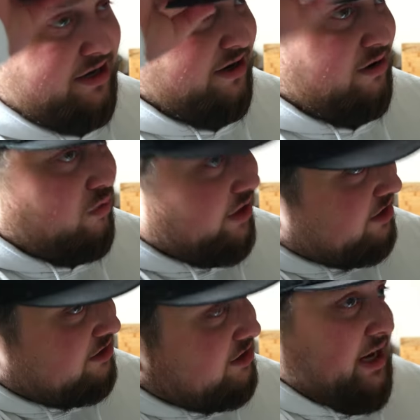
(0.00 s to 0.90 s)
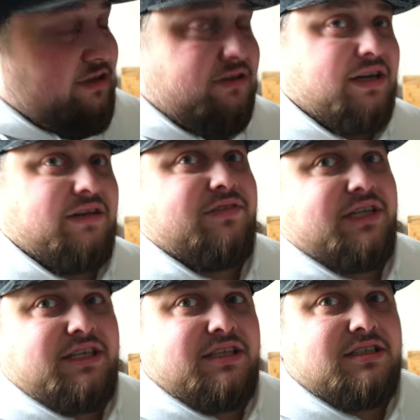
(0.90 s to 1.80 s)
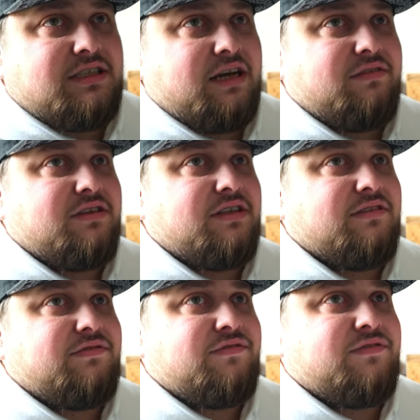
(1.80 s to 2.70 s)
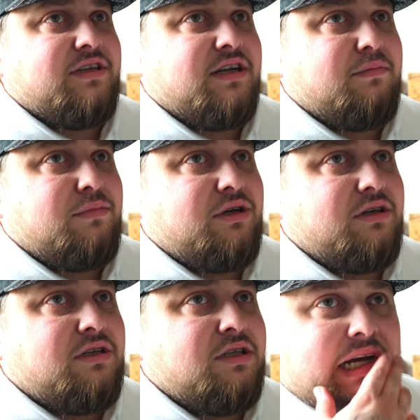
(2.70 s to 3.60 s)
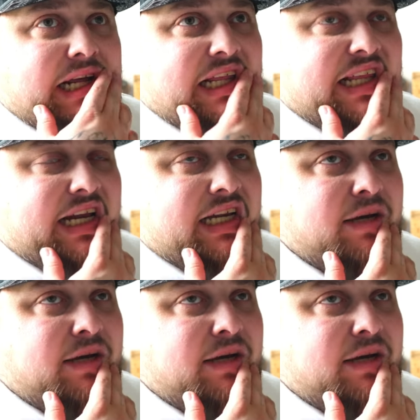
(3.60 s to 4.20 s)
Well, I don't have a definitive number, like exact